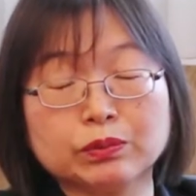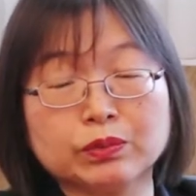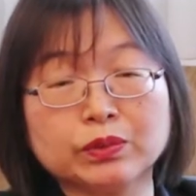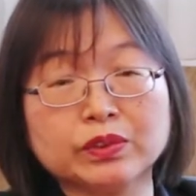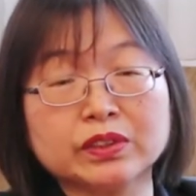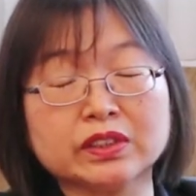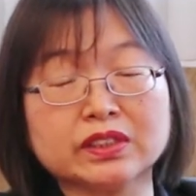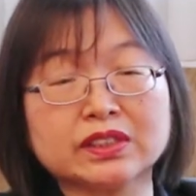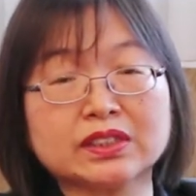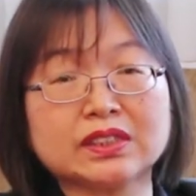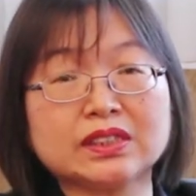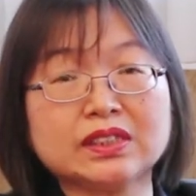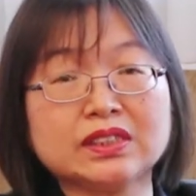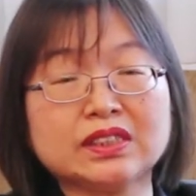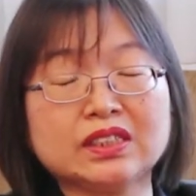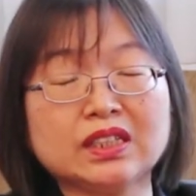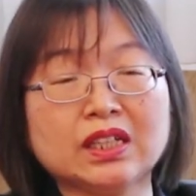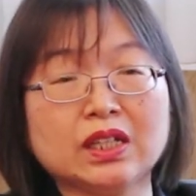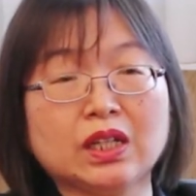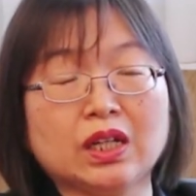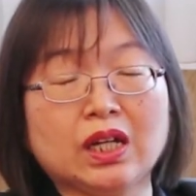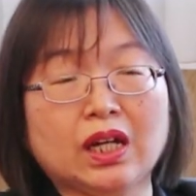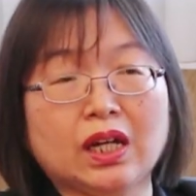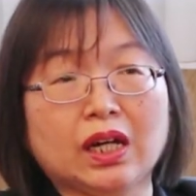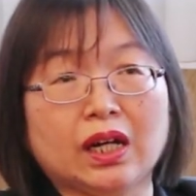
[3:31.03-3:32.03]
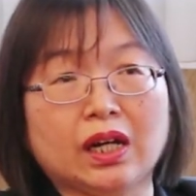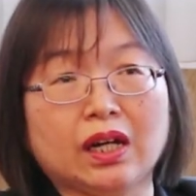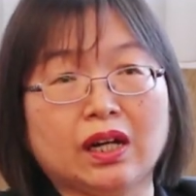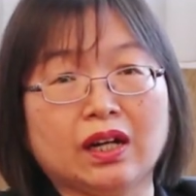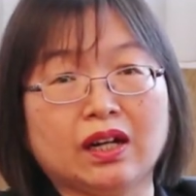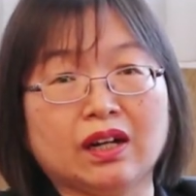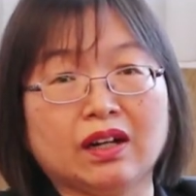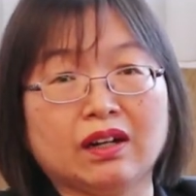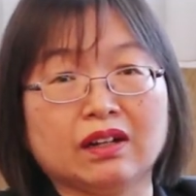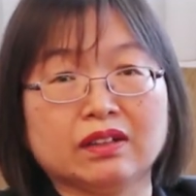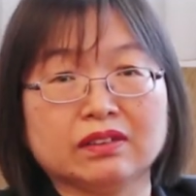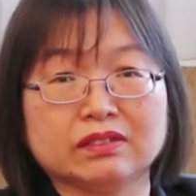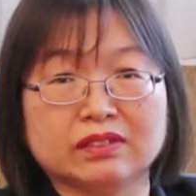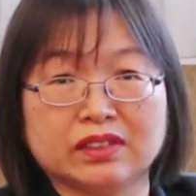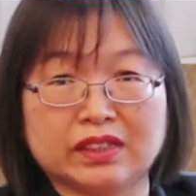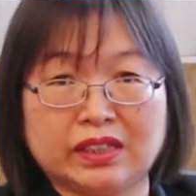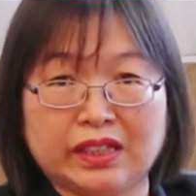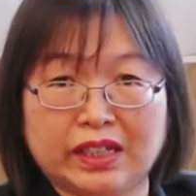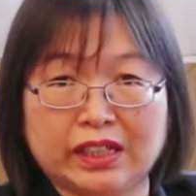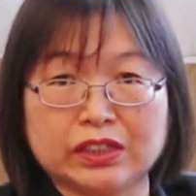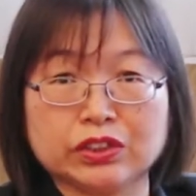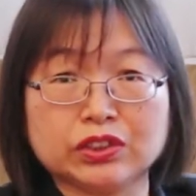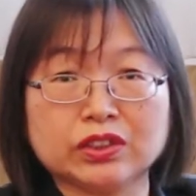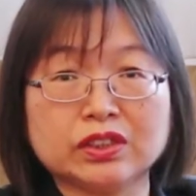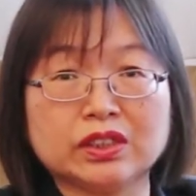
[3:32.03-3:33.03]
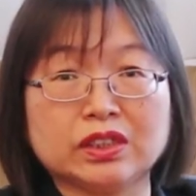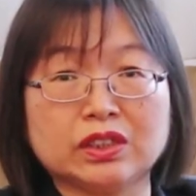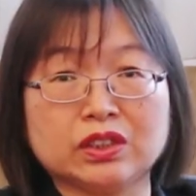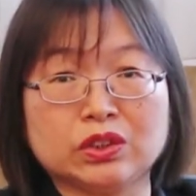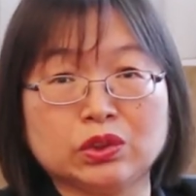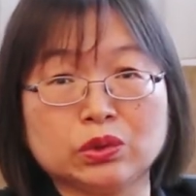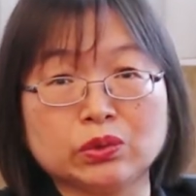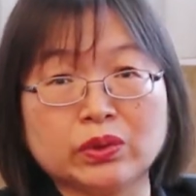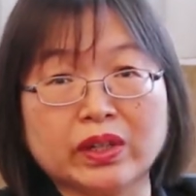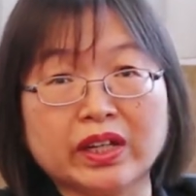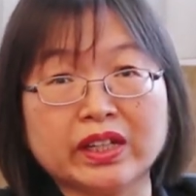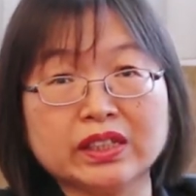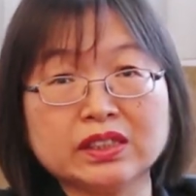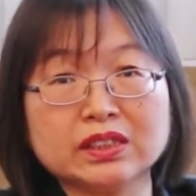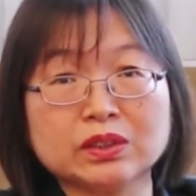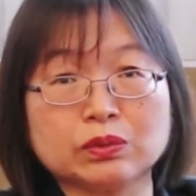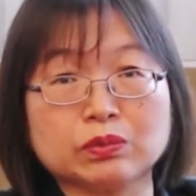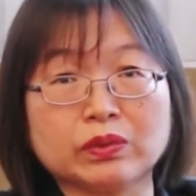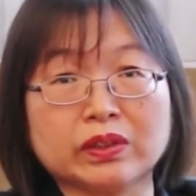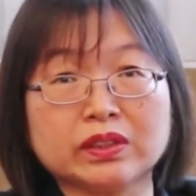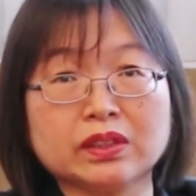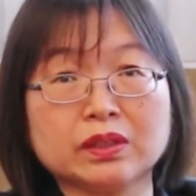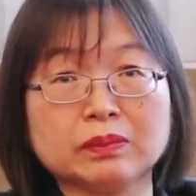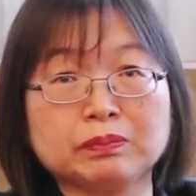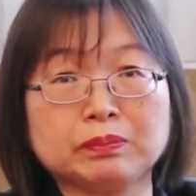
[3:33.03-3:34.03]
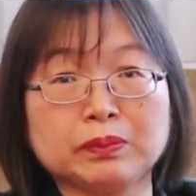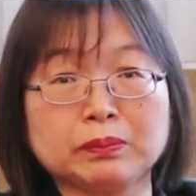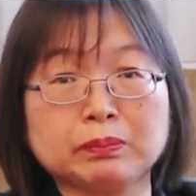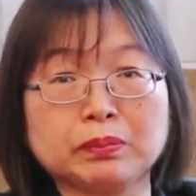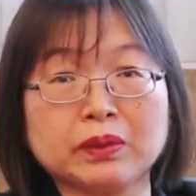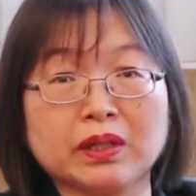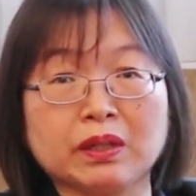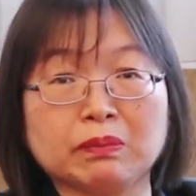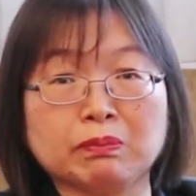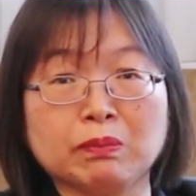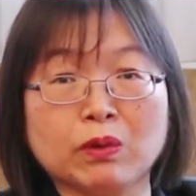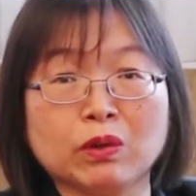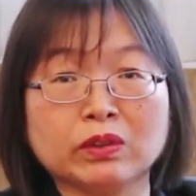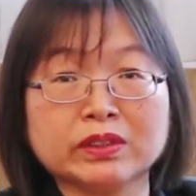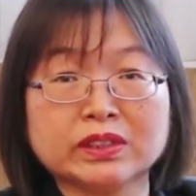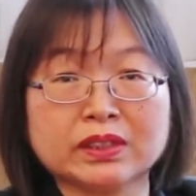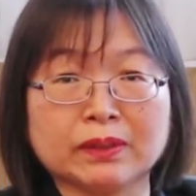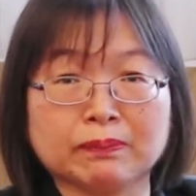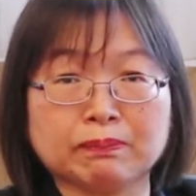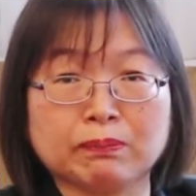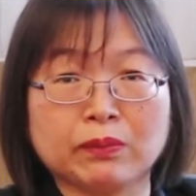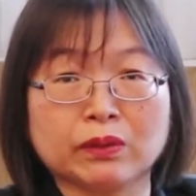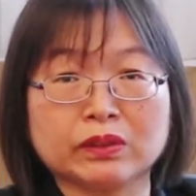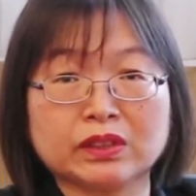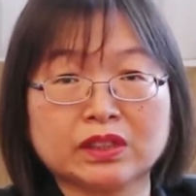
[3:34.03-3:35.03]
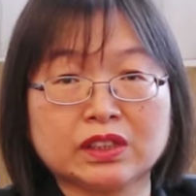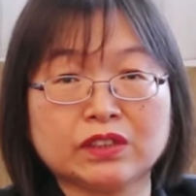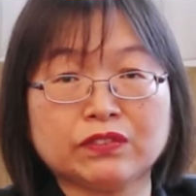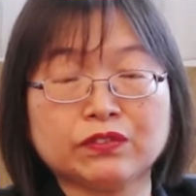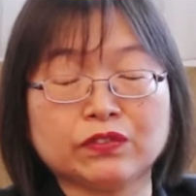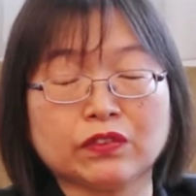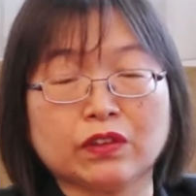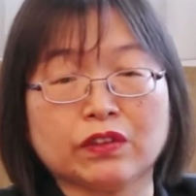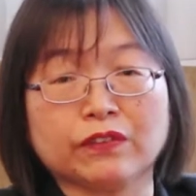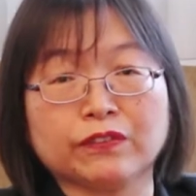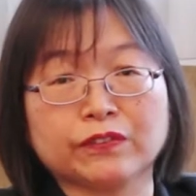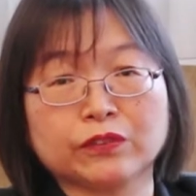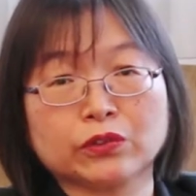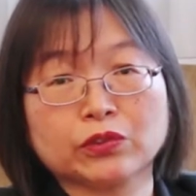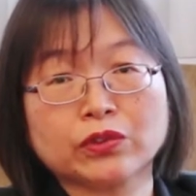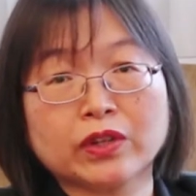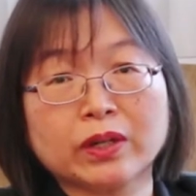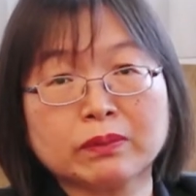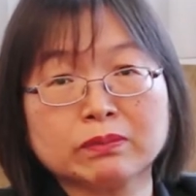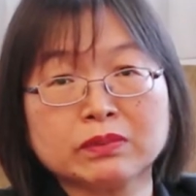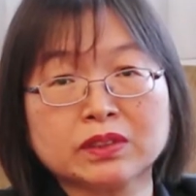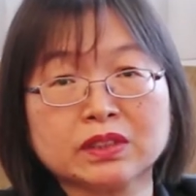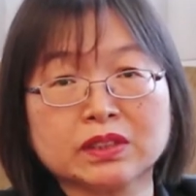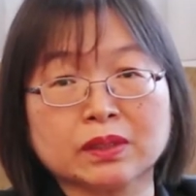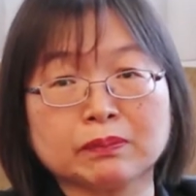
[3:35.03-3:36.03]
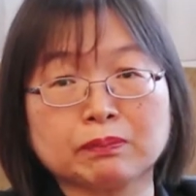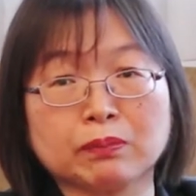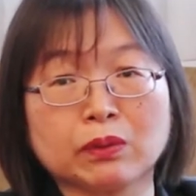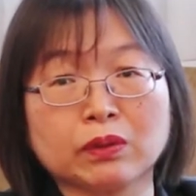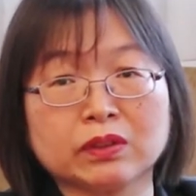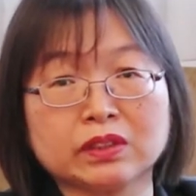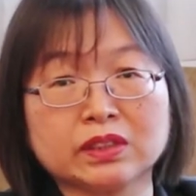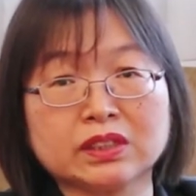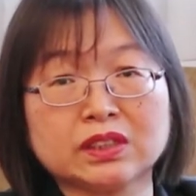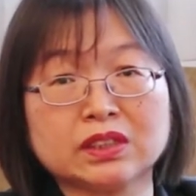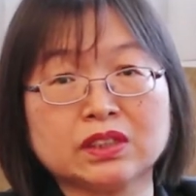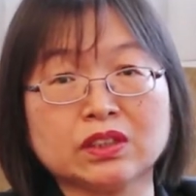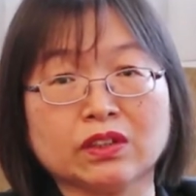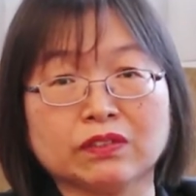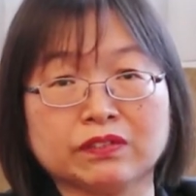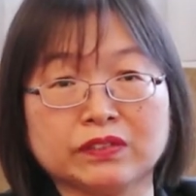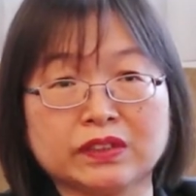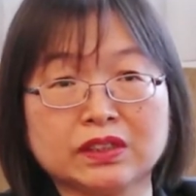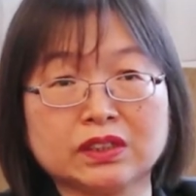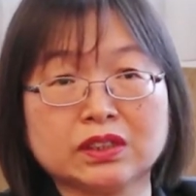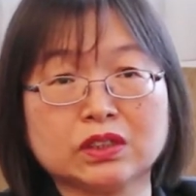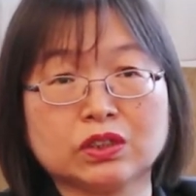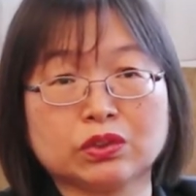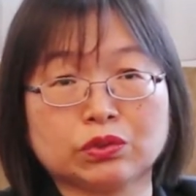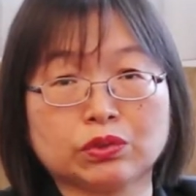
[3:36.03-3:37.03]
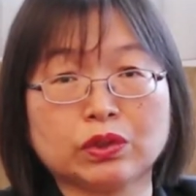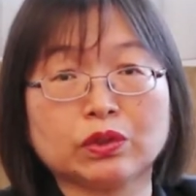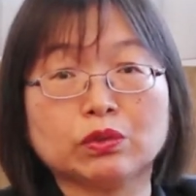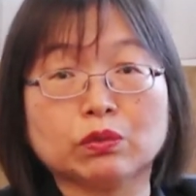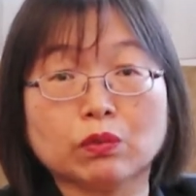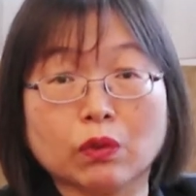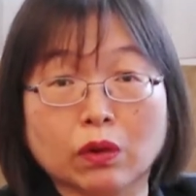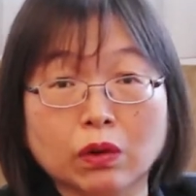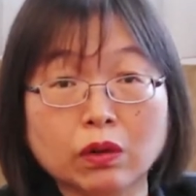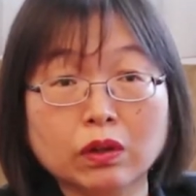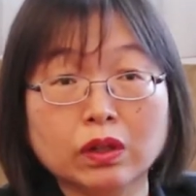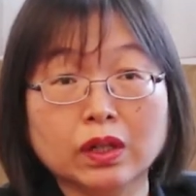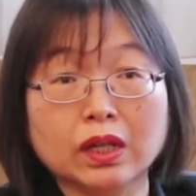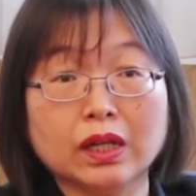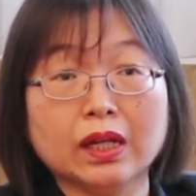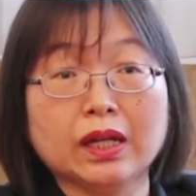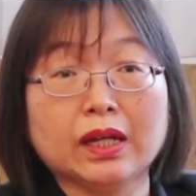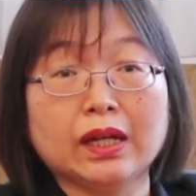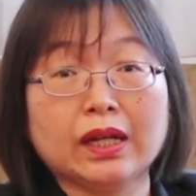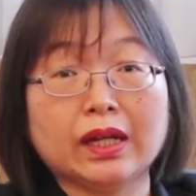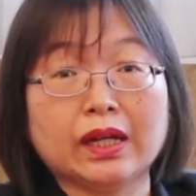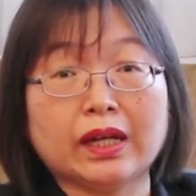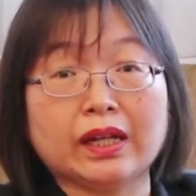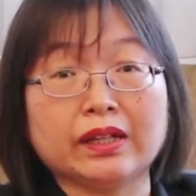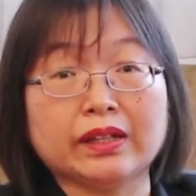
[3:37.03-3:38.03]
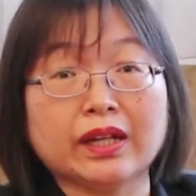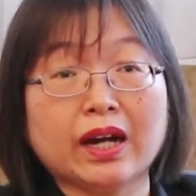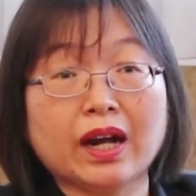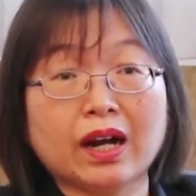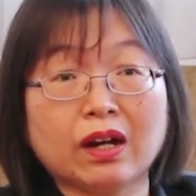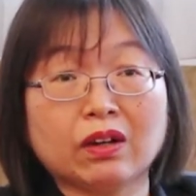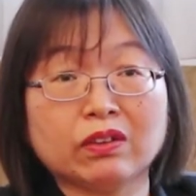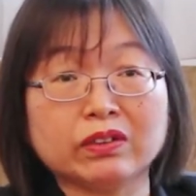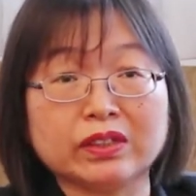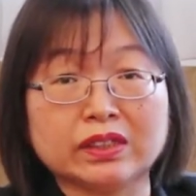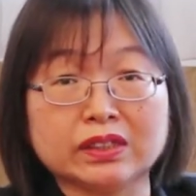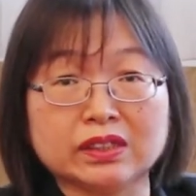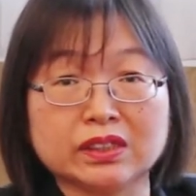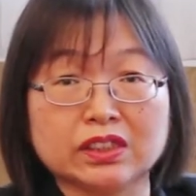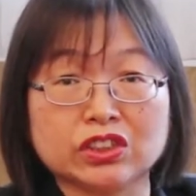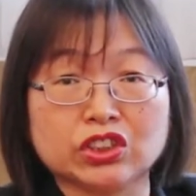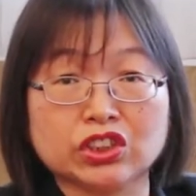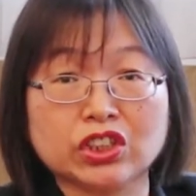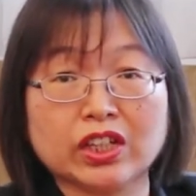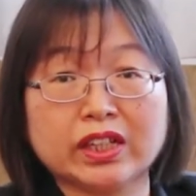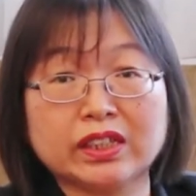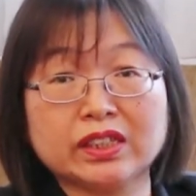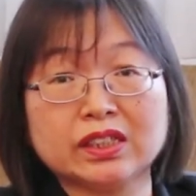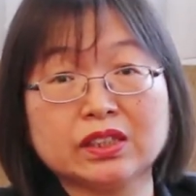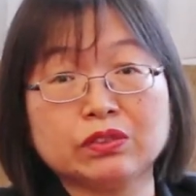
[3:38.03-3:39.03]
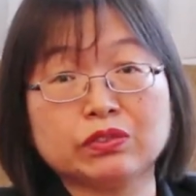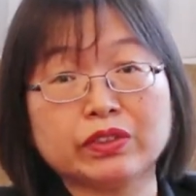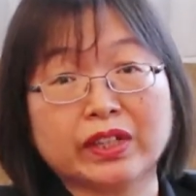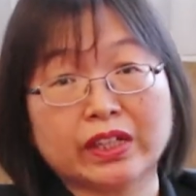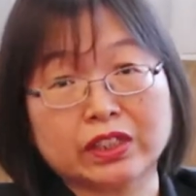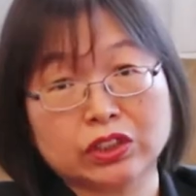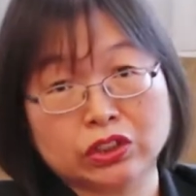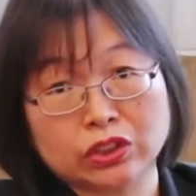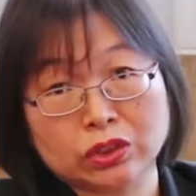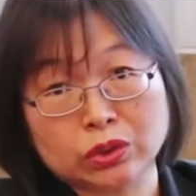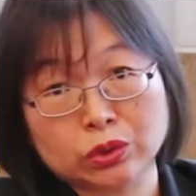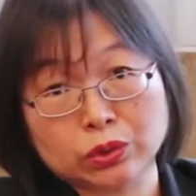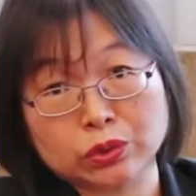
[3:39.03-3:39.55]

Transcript: We want to see the election in US, whether people are more supportive of Trump's policy of this trade war, and how is the China reaction